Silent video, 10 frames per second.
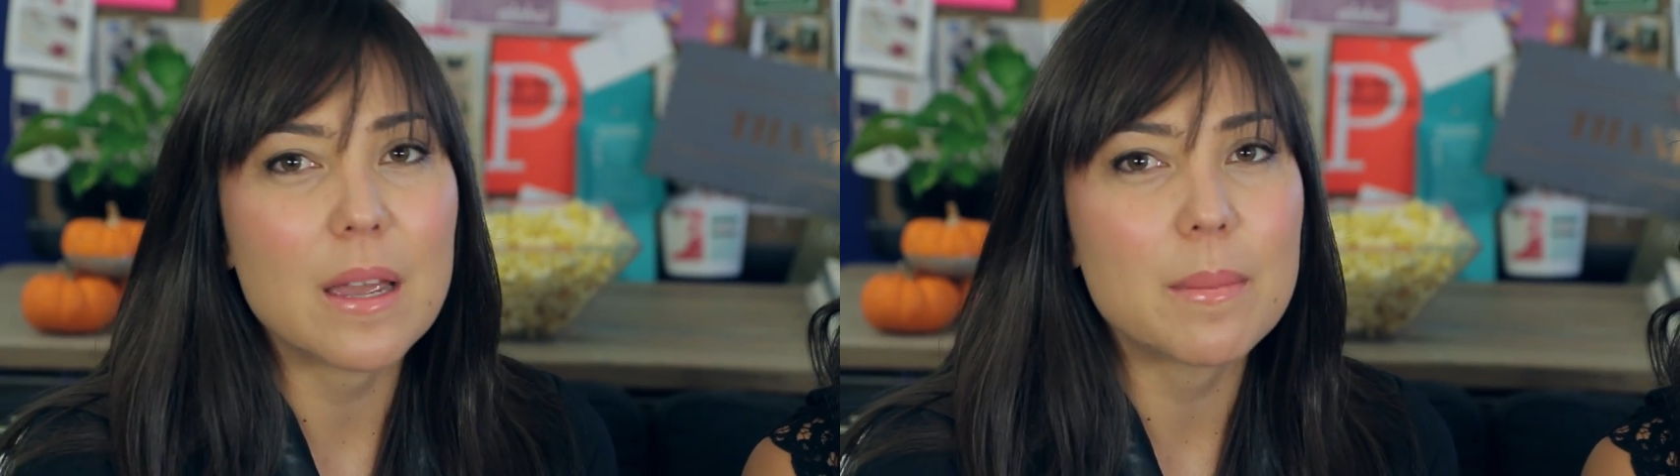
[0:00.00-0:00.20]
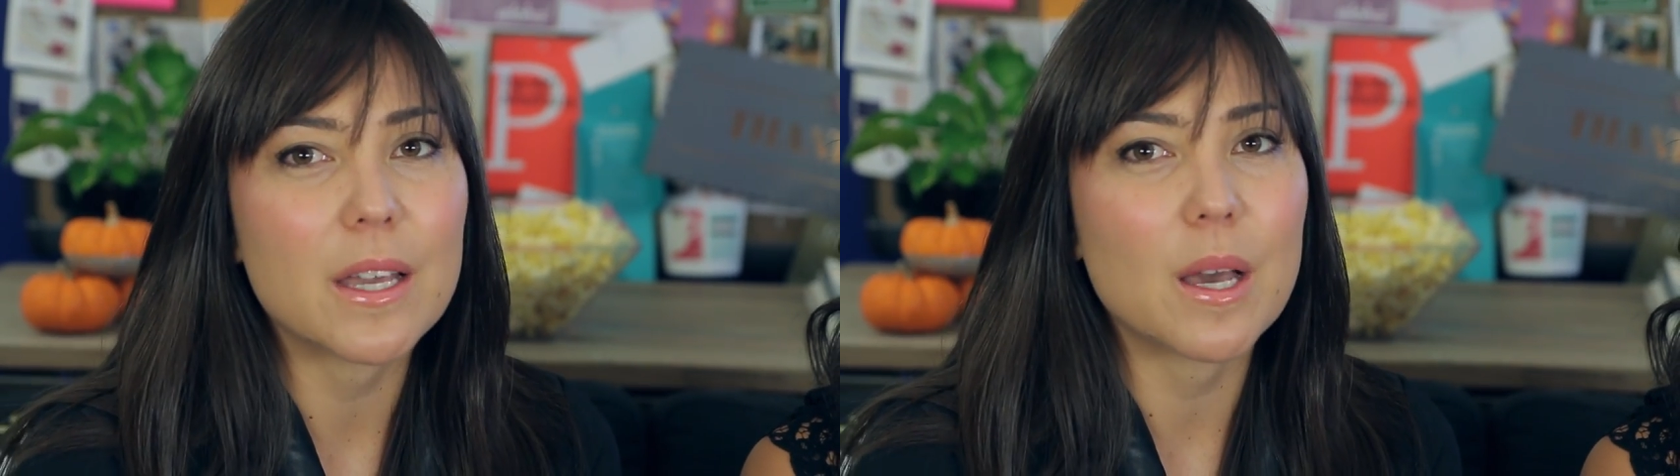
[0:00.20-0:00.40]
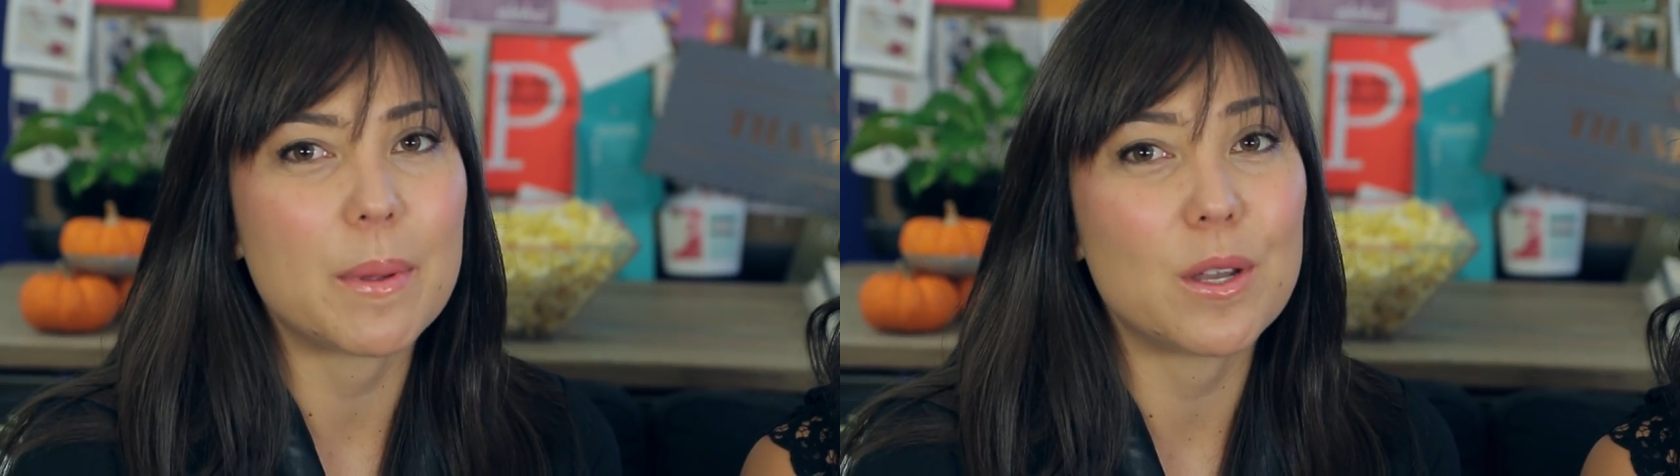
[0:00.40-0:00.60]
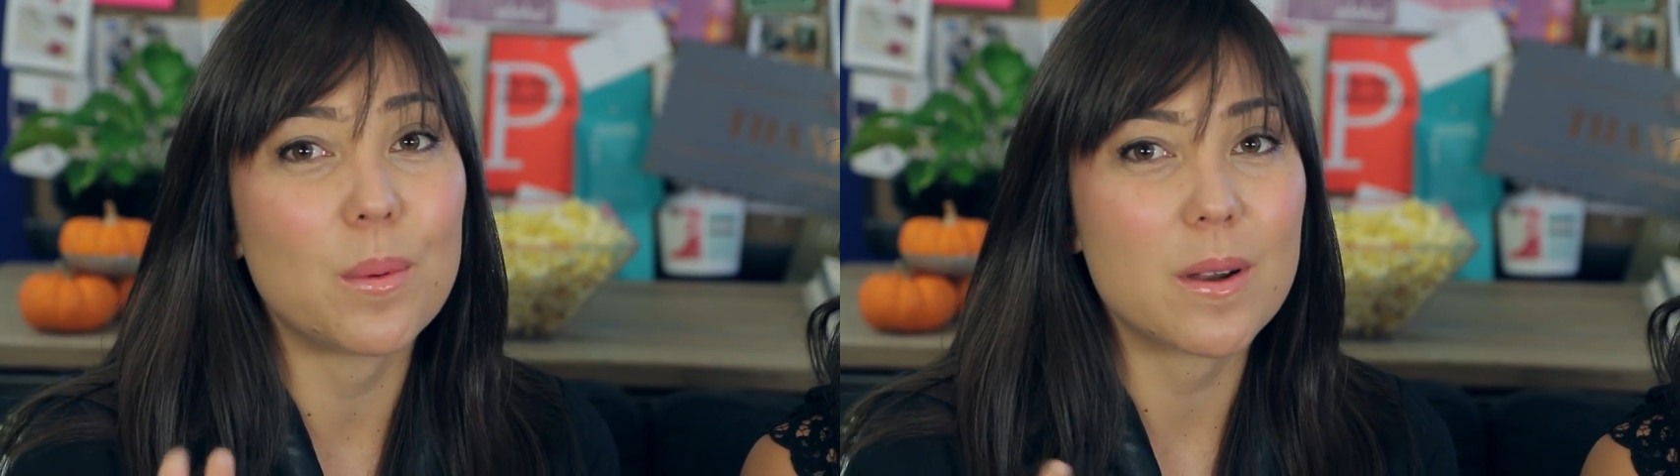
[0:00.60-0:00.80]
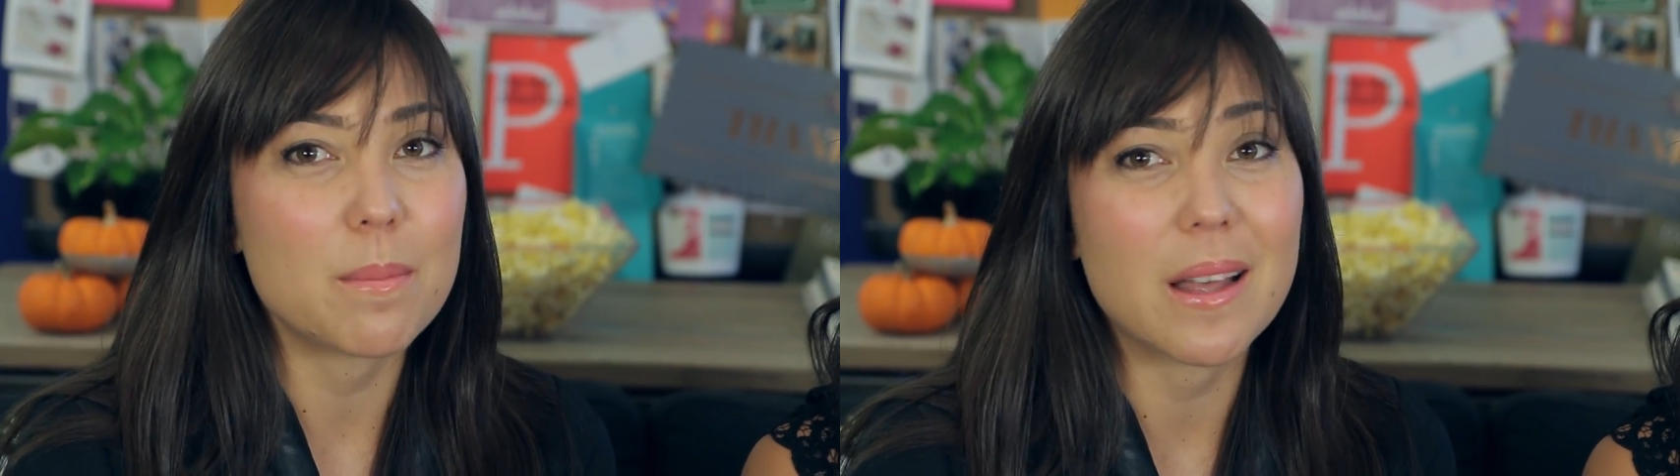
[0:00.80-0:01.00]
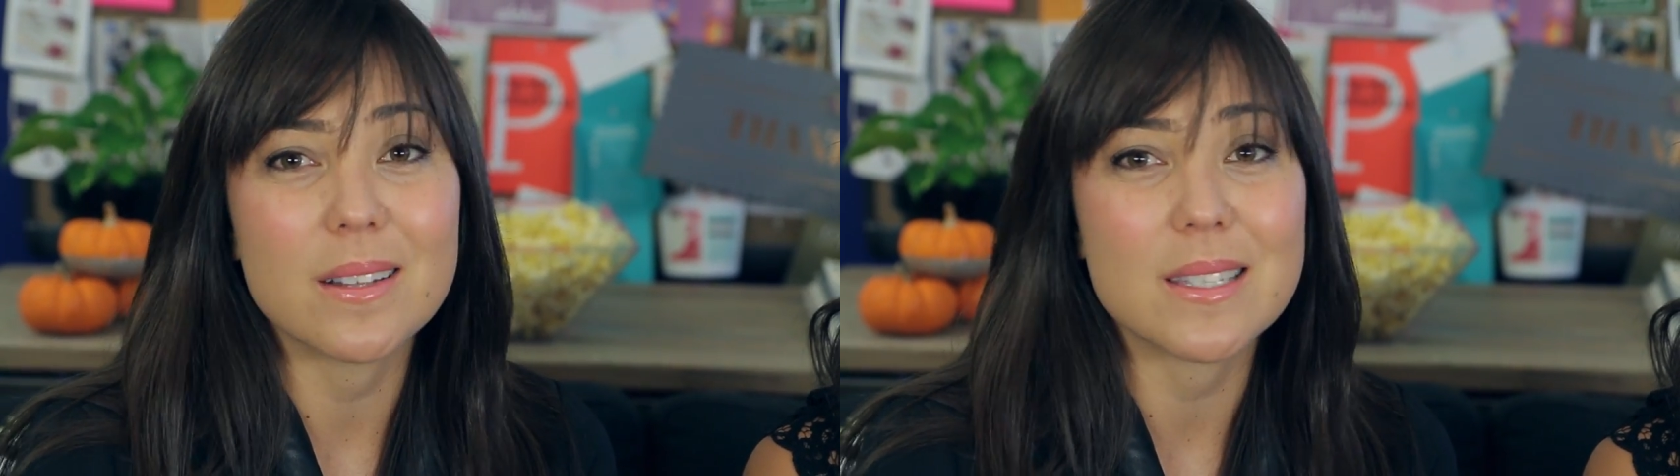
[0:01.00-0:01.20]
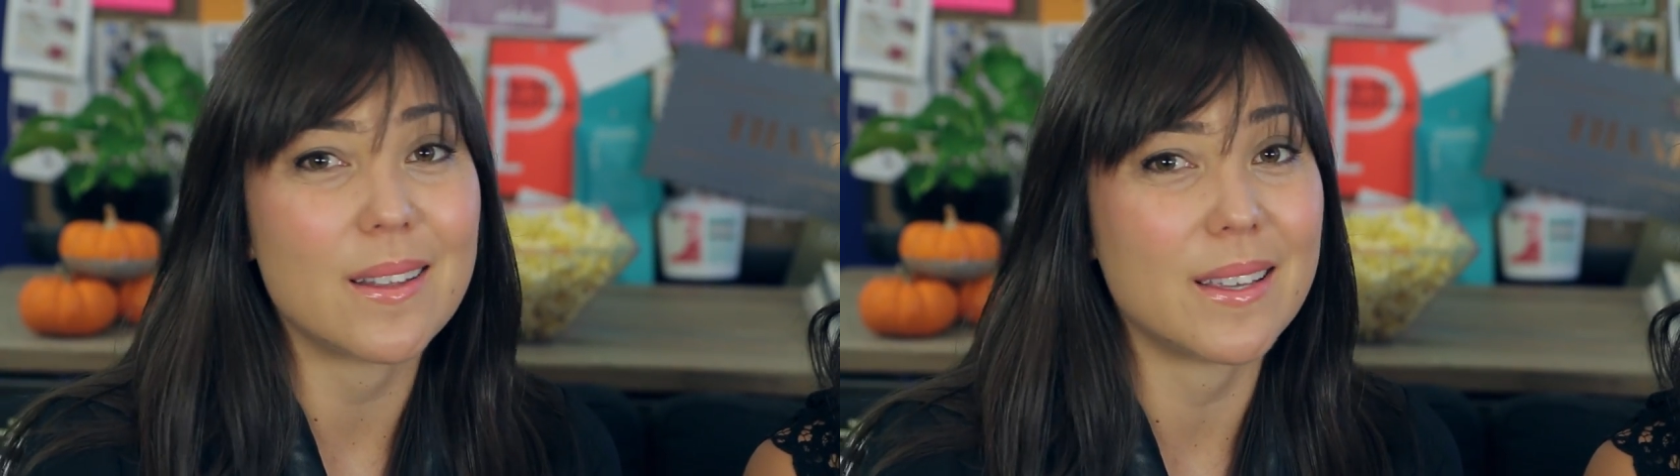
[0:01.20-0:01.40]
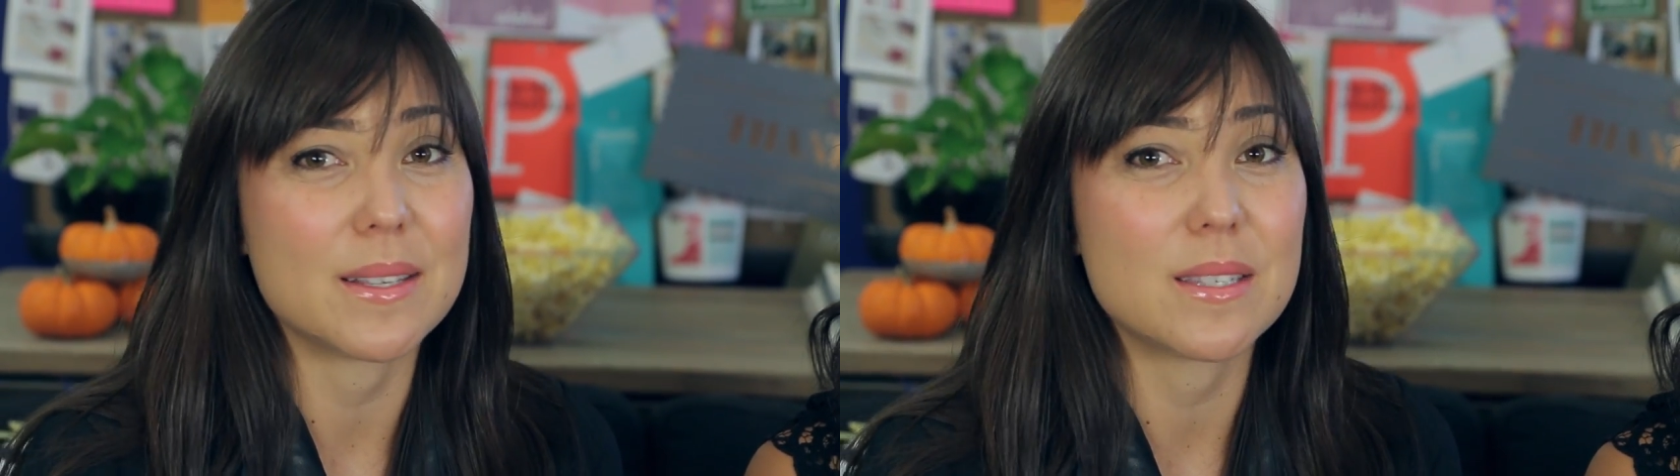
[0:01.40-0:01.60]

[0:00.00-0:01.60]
eye makeup and you want to balance out like